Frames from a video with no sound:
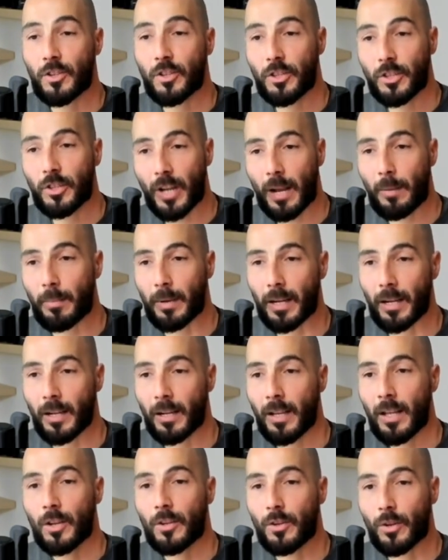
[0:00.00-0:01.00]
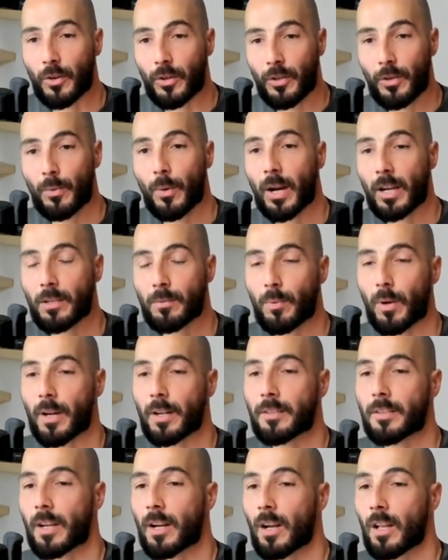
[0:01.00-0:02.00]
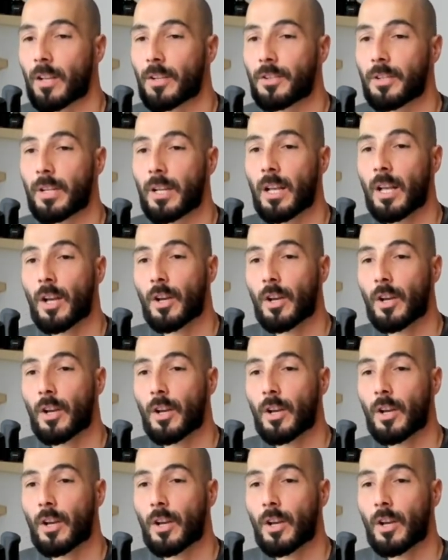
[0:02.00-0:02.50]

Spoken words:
shaping your UX product psychology,